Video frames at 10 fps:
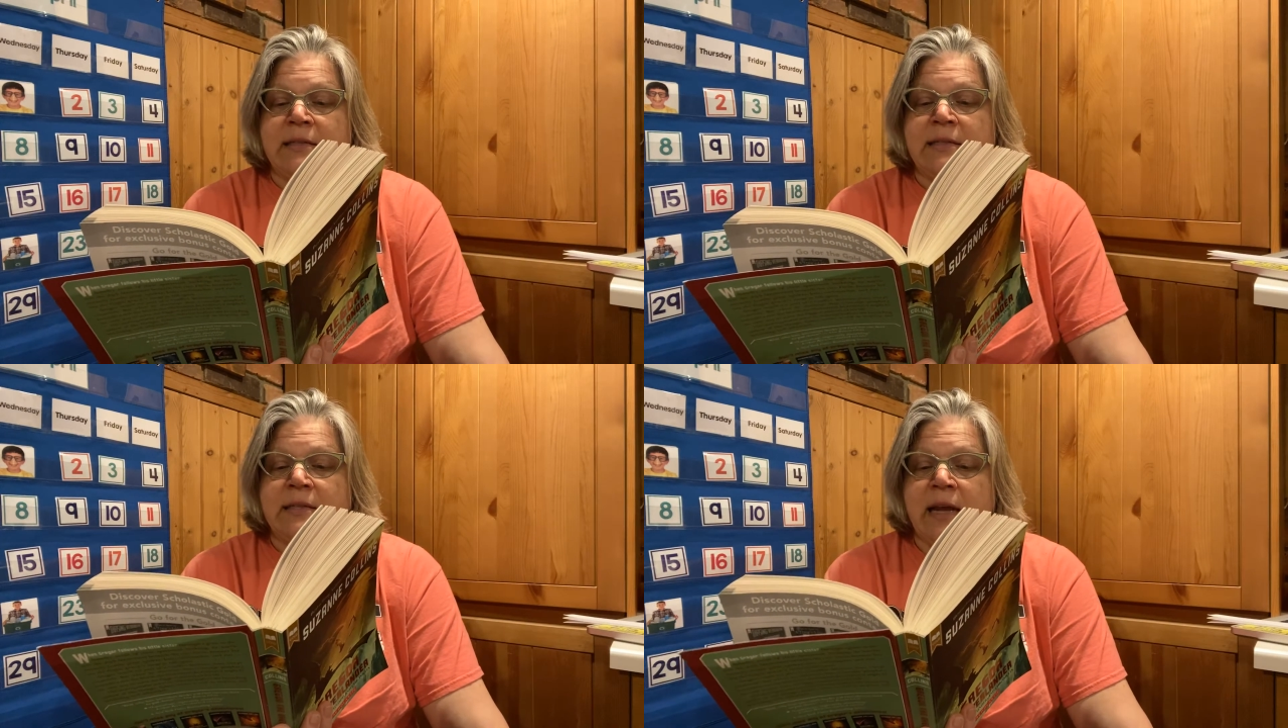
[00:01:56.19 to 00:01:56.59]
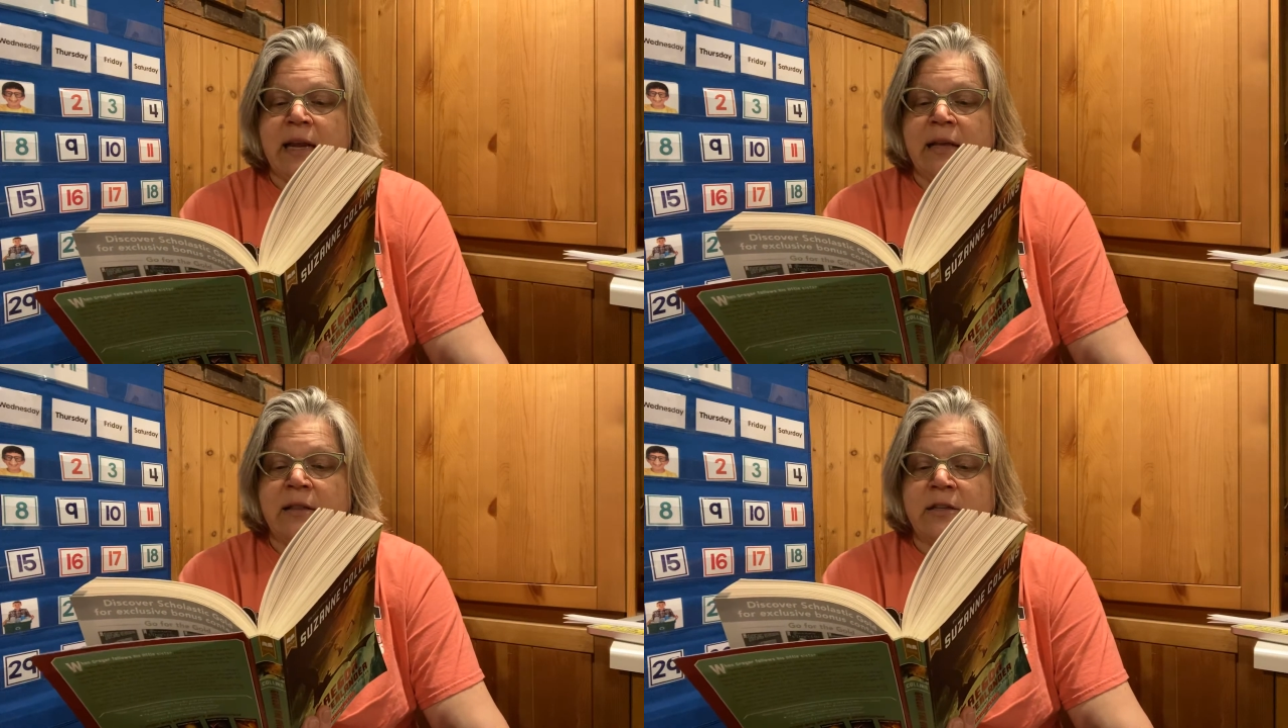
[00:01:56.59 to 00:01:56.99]

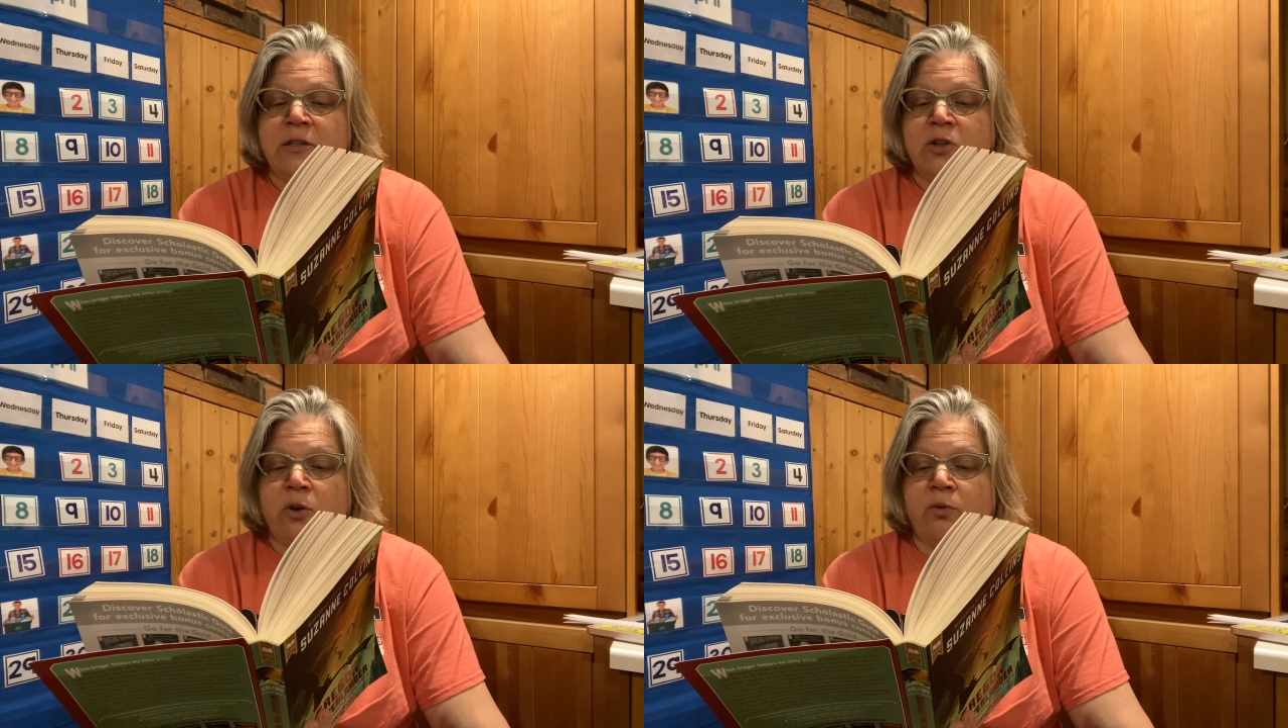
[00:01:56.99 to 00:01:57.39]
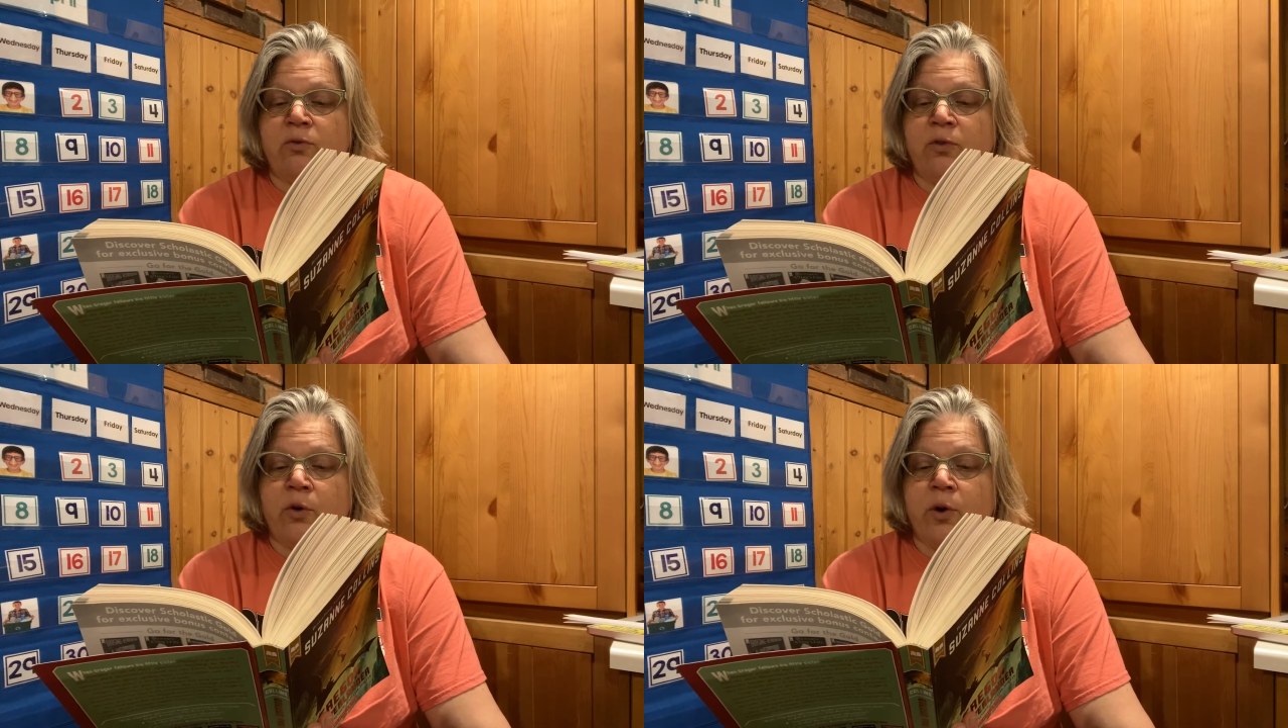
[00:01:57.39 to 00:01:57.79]
staining the stone
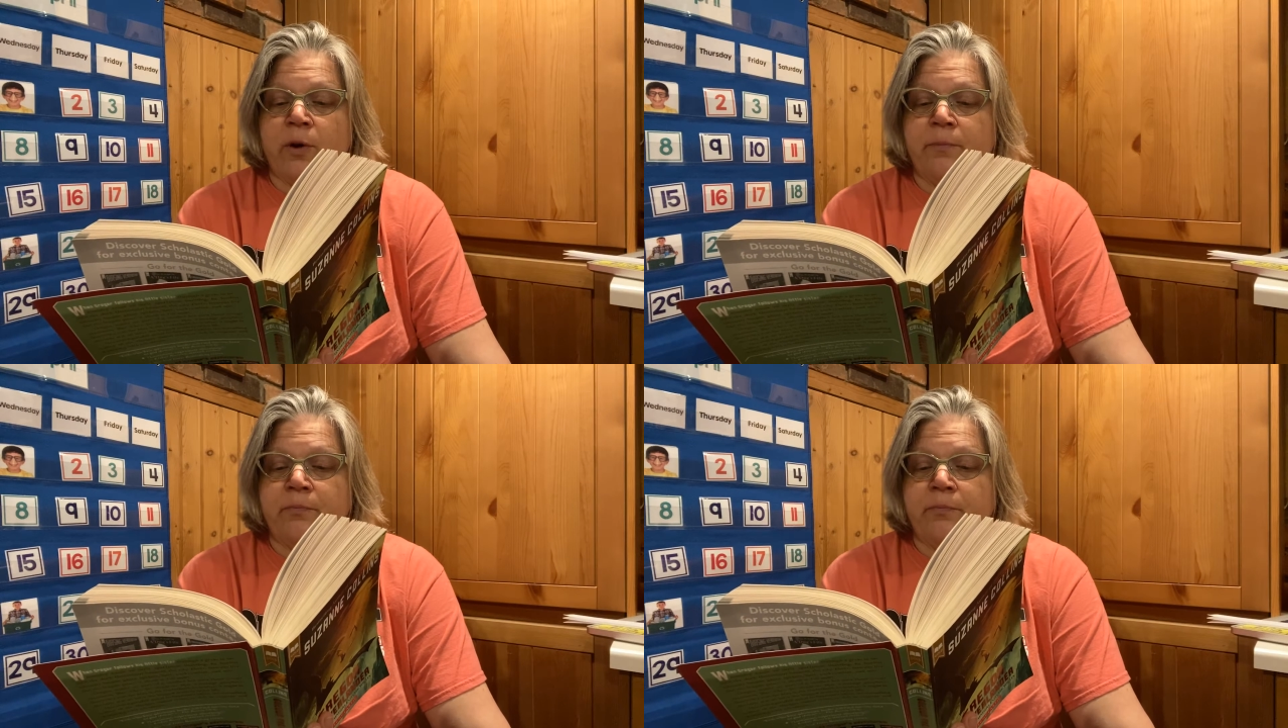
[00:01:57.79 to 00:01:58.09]
floor.